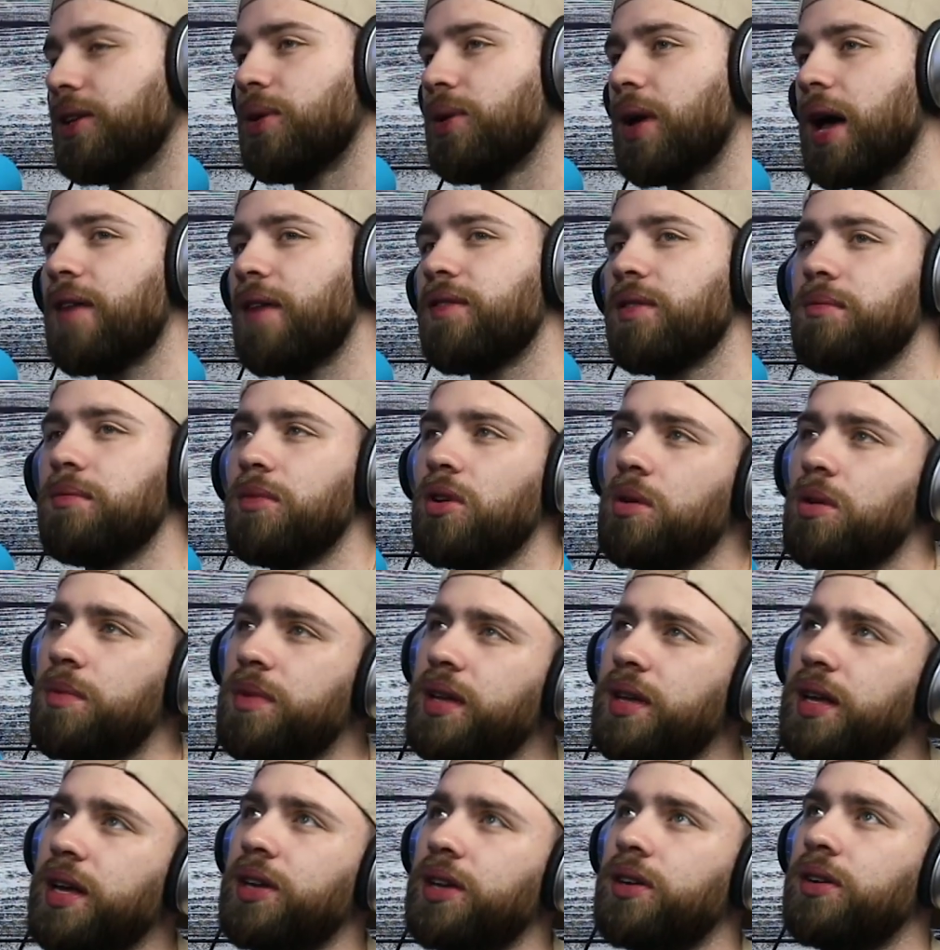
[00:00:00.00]
you have a
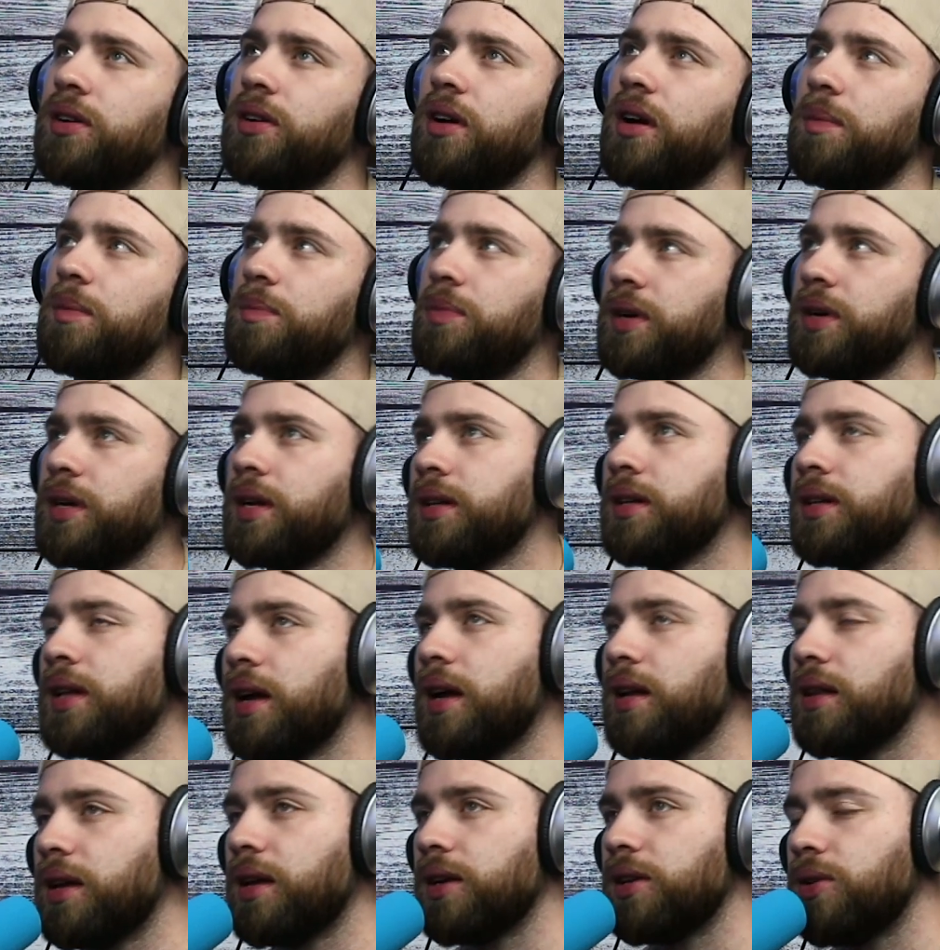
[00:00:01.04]
moment in your upbringing
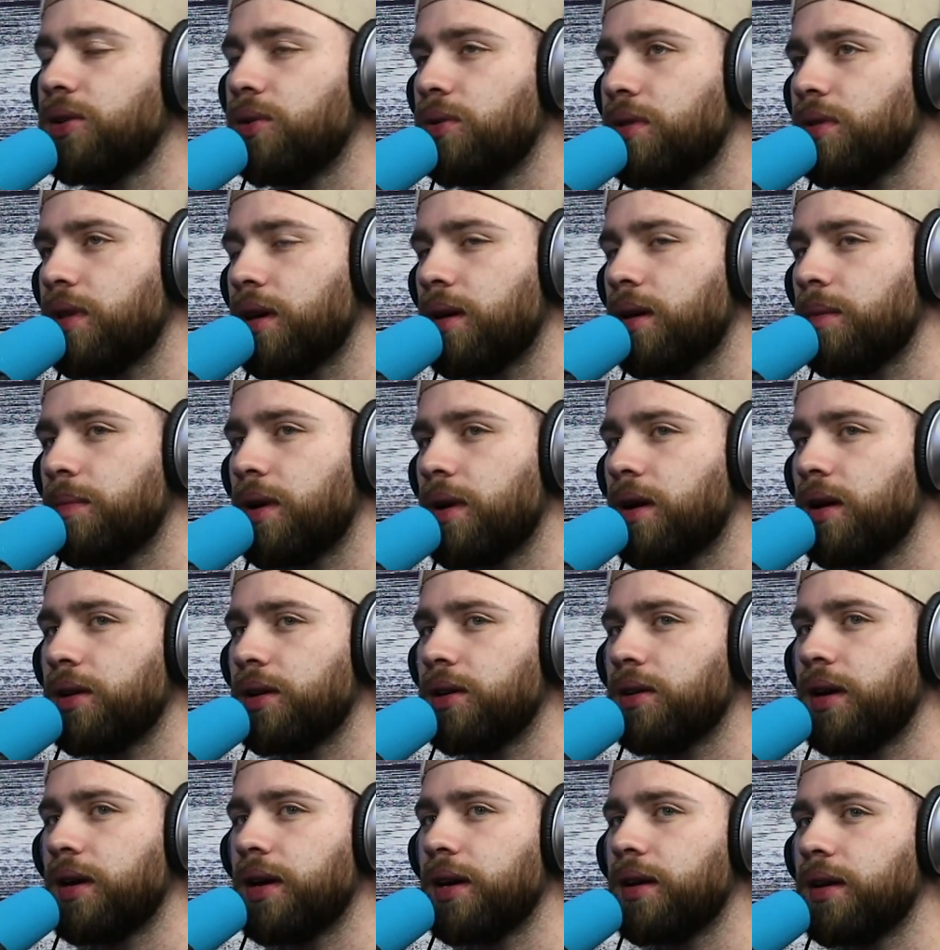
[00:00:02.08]
that like you think
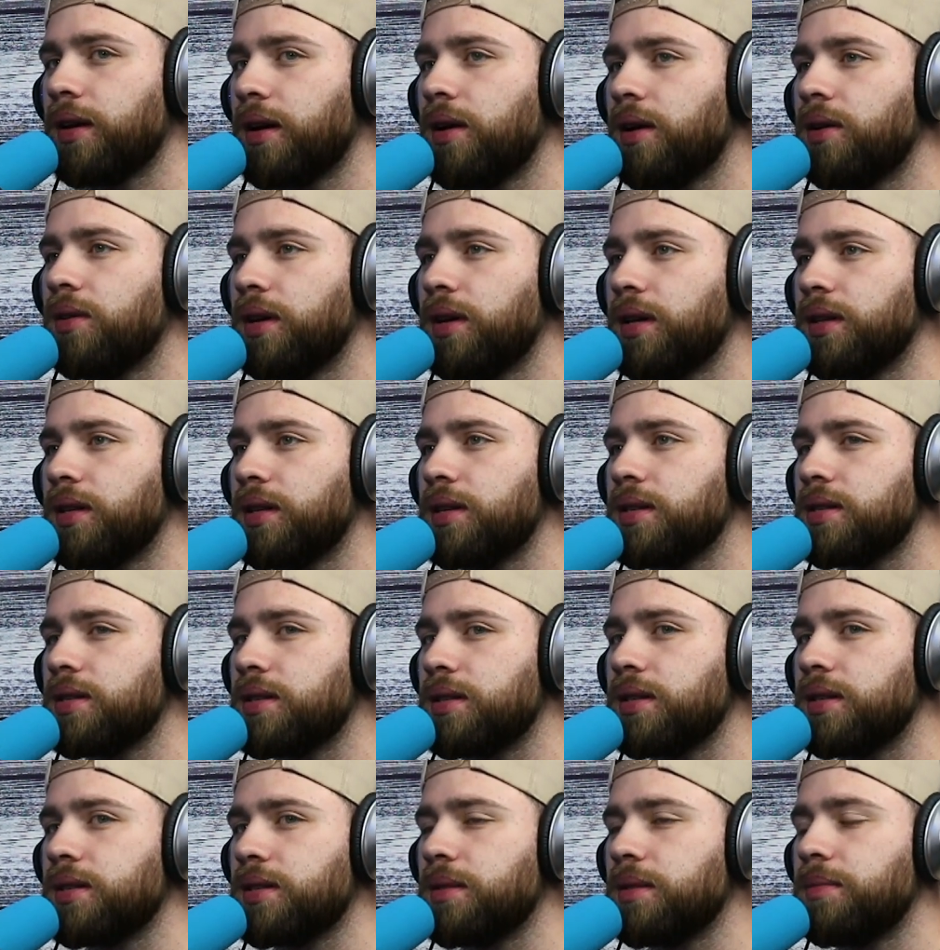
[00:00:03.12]
about and you're like, oh, like
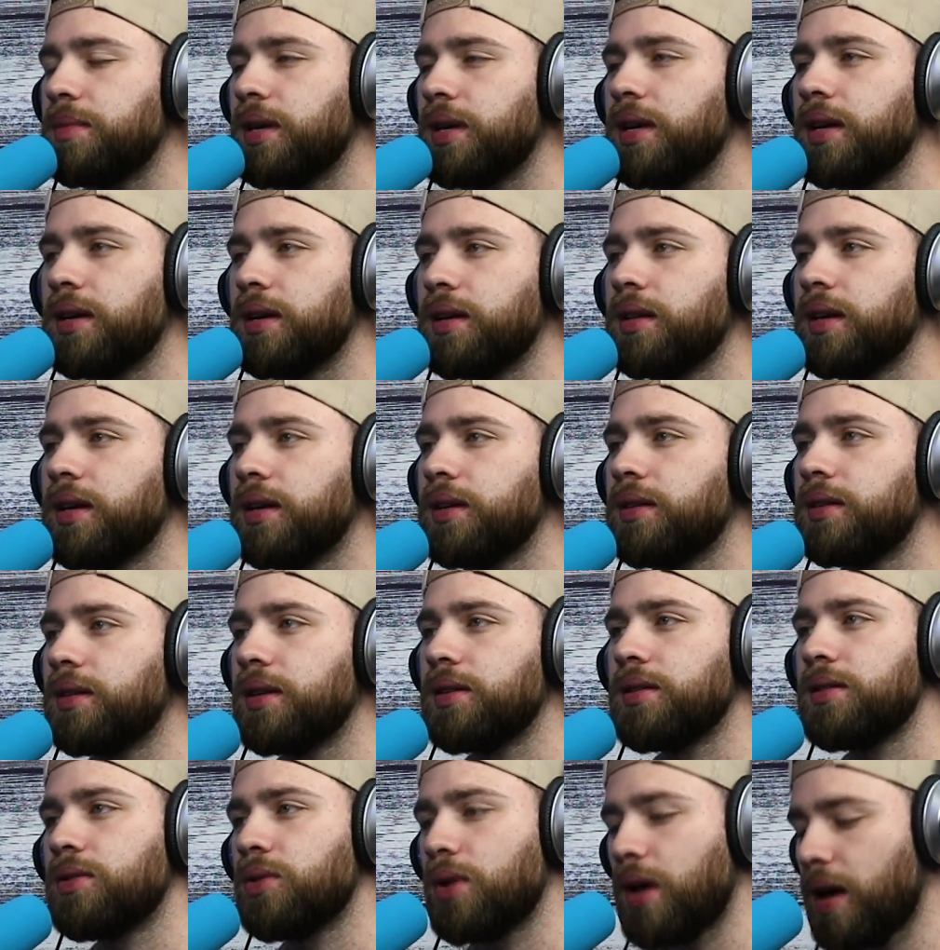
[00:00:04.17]
this could be it? Like,
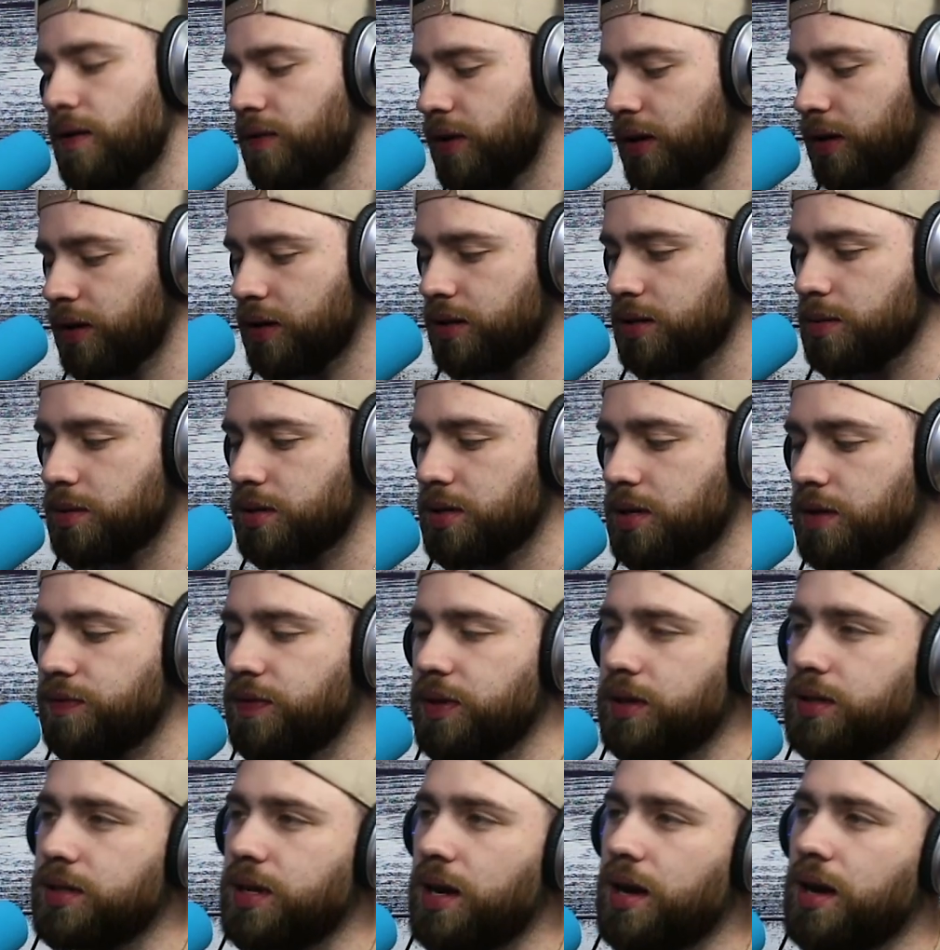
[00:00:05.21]
do you have like a
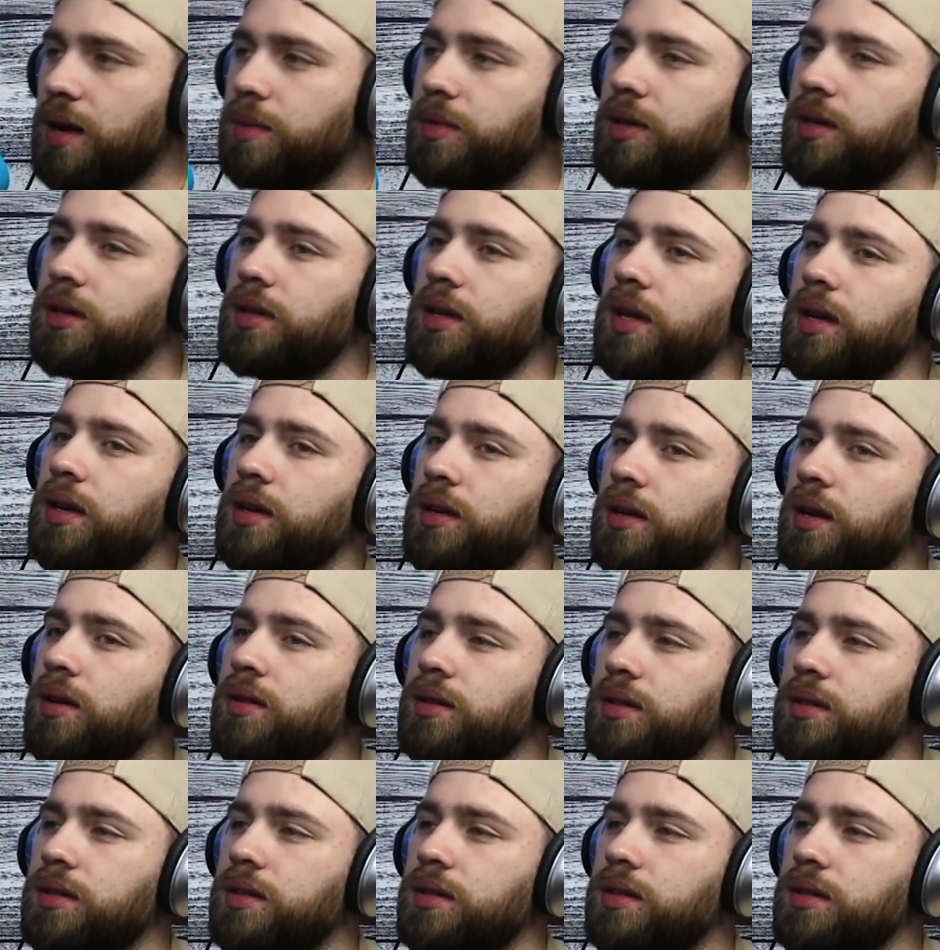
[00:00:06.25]
specific time where you're like,